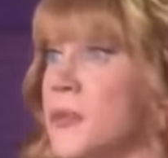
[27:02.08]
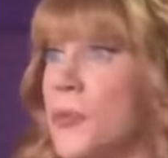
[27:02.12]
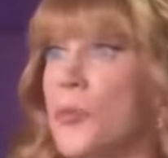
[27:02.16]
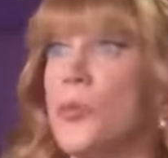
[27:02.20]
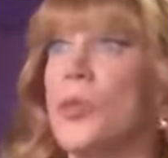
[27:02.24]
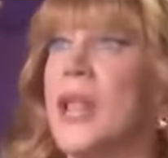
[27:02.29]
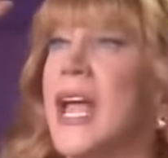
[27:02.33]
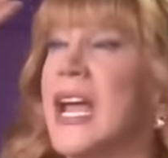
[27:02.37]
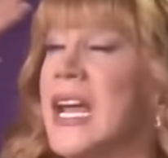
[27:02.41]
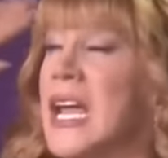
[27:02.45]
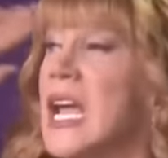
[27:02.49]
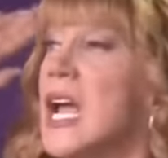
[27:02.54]
the
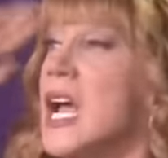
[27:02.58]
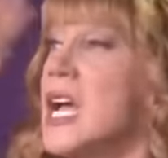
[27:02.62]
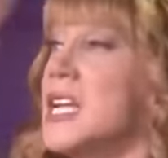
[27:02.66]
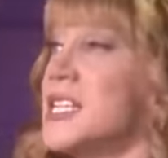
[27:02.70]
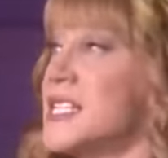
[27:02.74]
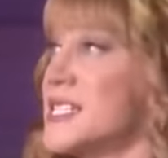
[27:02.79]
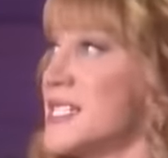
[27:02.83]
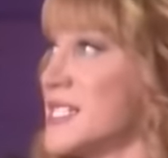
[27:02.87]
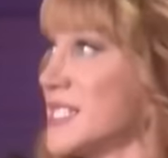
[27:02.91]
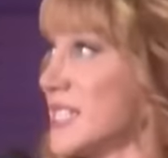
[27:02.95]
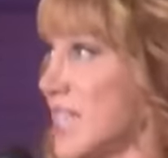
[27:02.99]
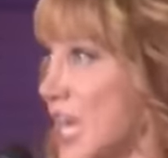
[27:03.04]
like
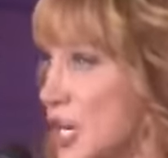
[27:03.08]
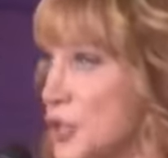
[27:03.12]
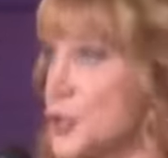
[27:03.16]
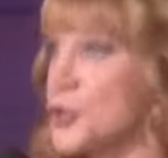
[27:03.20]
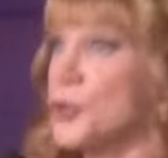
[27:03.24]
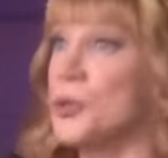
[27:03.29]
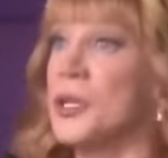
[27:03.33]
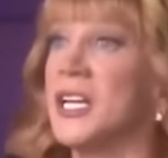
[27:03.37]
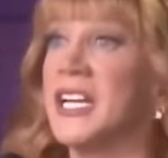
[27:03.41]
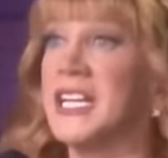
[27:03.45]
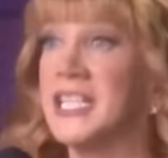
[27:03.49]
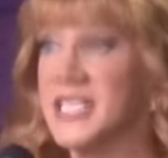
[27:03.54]

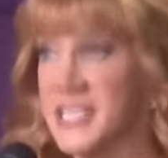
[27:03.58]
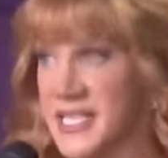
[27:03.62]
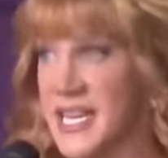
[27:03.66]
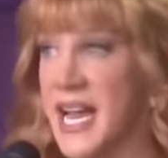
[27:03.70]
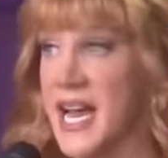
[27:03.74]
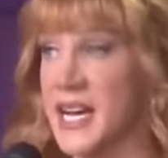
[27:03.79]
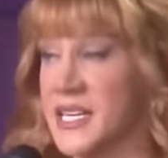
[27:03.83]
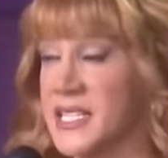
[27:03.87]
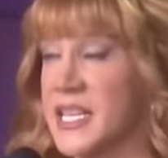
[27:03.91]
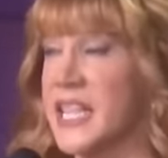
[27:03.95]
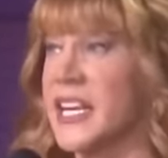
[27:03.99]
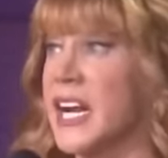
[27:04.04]
scheduling
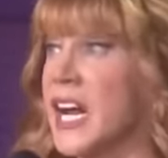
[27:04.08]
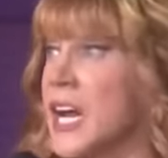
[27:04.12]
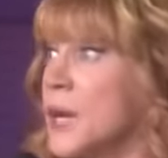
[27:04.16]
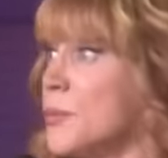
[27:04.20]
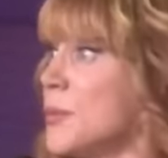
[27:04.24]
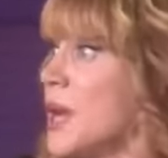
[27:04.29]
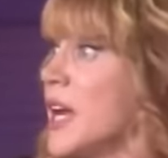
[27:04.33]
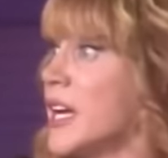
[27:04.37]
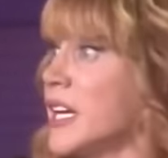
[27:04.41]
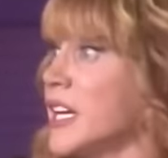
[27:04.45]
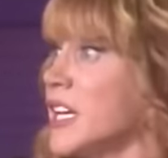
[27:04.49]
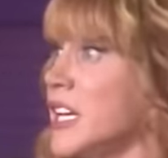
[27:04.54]
sex. And I
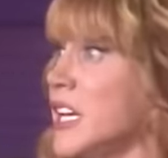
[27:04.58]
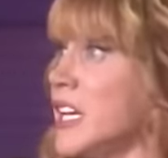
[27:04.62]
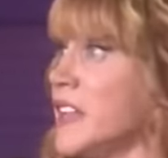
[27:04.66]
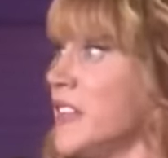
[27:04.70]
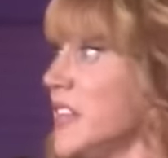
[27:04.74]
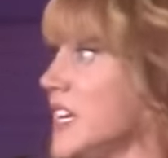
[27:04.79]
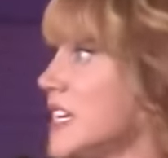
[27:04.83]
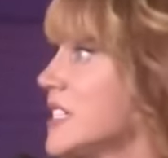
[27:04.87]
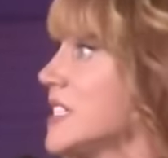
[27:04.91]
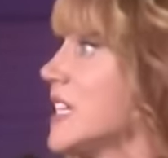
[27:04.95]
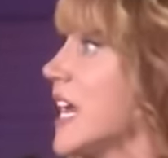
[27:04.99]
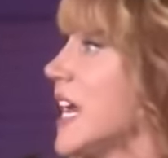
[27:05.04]
am not
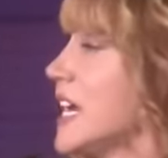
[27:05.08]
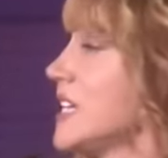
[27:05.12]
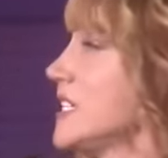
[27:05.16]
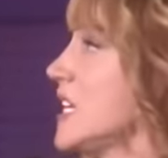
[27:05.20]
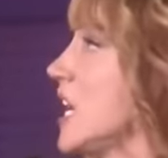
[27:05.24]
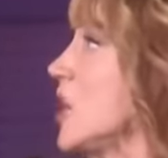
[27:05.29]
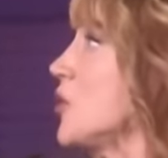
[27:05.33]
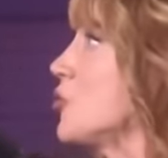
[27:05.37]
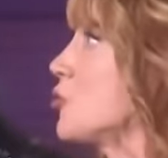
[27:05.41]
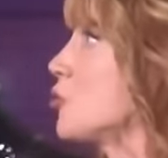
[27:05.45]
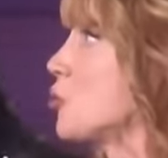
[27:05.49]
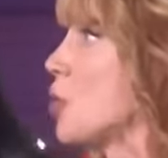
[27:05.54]
kidding, these
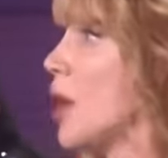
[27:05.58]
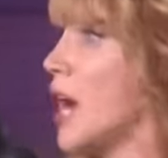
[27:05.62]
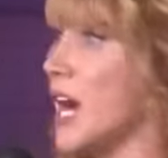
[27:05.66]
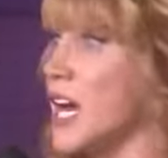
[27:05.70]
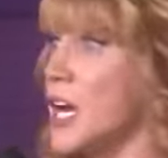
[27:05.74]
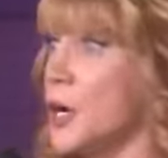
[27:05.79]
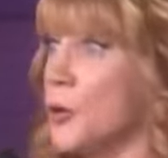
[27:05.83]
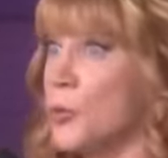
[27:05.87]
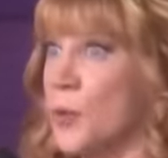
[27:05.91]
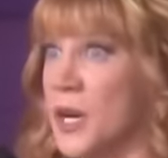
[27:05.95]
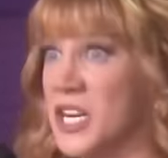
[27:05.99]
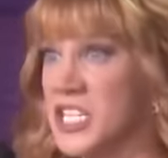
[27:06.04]
gays had
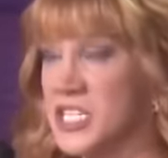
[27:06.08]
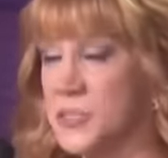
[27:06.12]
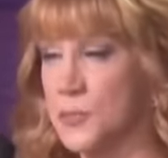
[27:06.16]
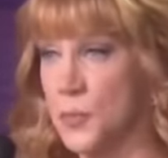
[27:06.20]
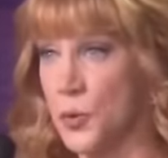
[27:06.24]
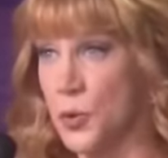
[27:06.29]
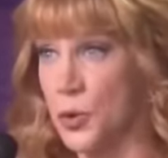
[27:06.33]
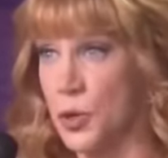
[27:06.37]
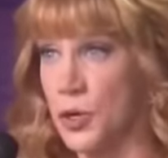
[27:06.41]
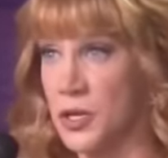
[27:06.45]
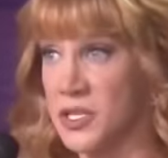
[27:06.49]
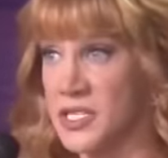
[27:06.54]
dry erase
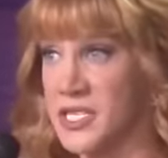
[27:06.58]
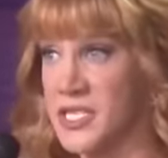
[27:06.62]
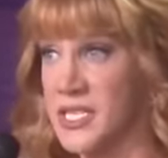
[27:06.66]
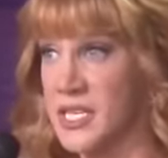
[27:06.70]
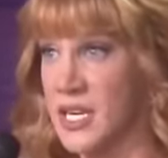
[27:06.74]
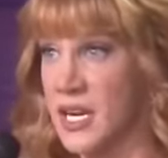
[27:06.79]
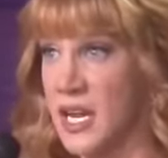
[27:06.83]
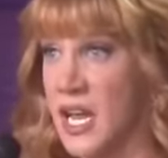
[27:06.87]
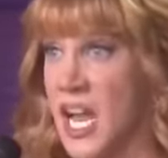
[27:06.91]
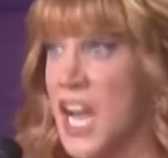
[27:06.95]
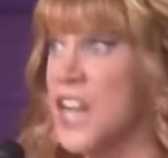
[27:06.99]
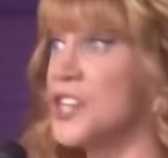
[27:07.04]

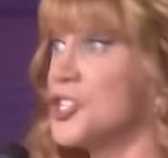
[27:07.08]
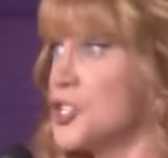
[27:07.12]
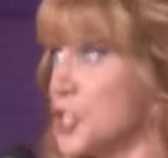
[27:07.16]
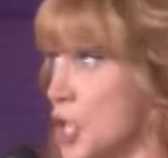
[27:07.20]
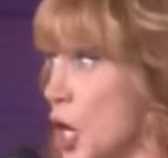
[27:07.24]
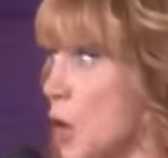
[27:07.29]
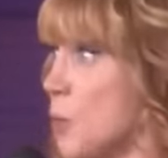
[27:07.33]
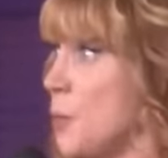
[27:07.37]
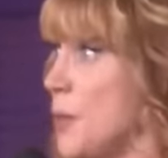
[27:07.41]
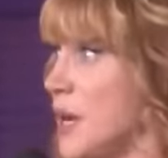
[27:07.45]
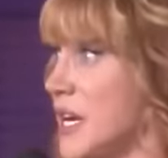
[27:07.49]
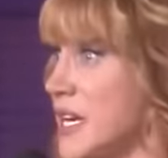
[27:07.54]
boards and
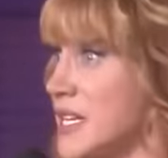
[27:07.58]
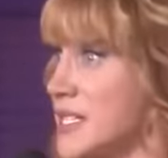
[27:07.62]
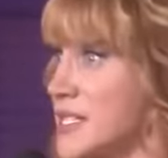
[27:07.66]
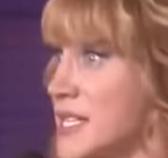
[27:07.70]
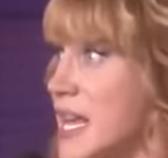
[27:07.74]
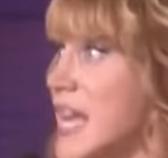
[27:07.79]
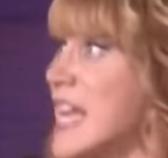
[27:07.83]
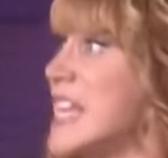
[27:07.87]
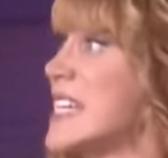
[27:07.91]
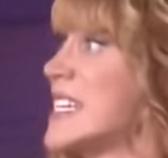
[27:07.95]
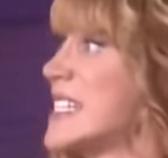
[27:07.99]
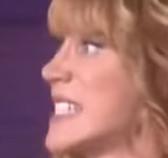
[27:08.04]

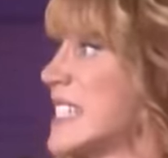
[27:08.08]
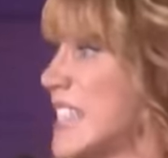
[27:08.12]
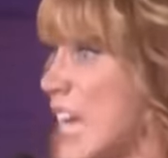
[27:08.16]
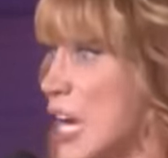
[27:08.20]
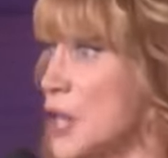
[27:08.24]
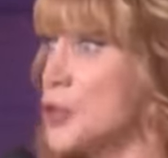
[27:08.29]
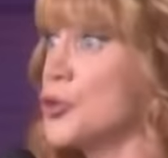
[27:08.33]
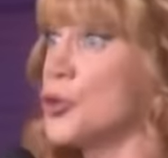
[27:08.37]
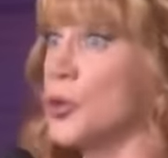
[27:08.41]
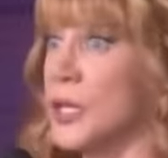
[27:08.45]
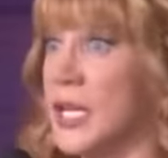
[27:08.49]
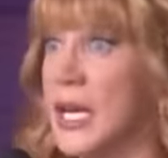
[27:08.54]
Sharpies
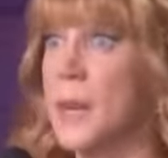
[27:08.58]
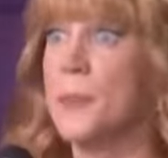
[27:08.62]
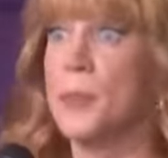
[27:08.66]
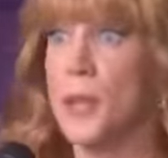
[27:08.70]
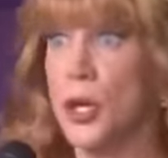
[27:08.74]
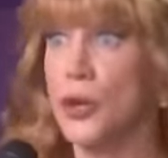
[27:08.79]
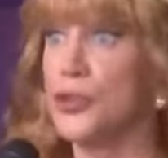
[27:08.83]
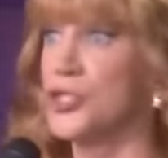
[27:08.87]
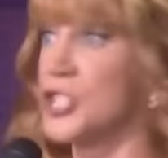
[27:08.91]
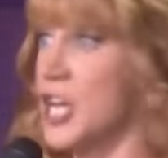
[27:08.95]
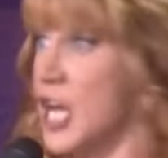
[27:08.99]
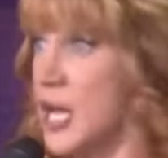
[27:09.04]
scheduling
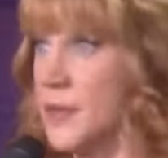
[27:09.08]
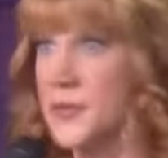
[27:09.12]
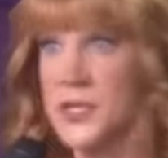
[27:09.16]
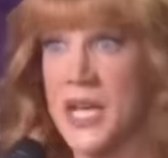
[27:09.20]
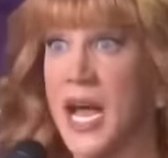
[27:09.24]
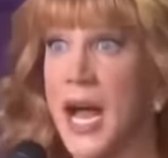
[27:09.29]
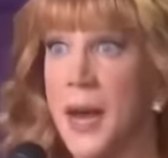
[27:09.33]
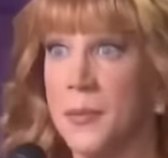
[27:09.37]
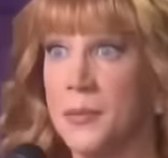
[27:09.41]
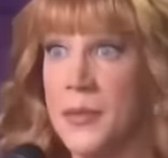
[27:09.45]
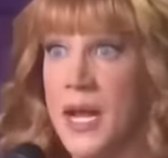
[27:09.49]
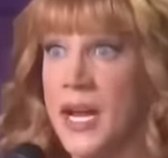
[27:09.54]

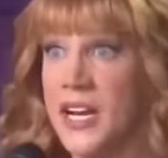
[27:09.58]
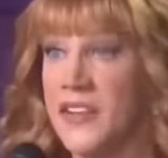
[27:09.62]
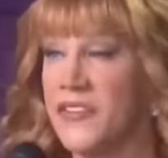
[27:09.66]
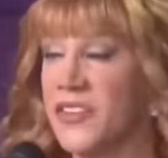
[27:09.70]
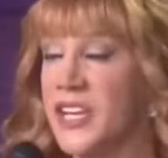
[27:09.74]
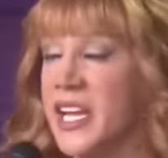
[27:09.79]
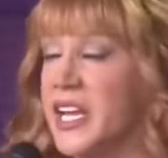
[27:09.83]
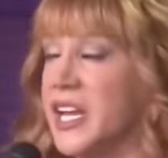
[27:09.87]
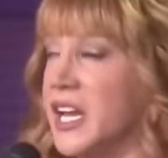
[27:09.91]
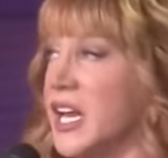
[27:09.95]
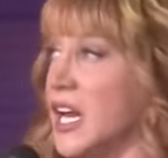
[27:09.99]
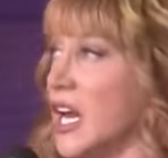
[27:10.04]
blowjobs. I'm not
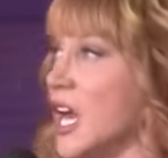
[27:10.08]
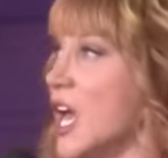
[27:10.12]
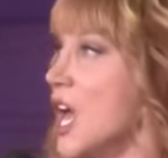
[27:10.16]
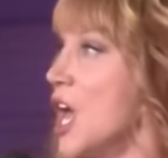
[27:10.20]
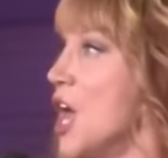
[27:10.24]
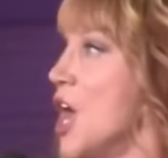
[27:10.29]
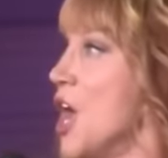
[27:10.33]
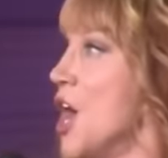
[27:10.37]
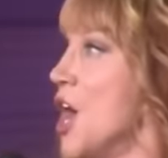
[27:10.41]
even kidding.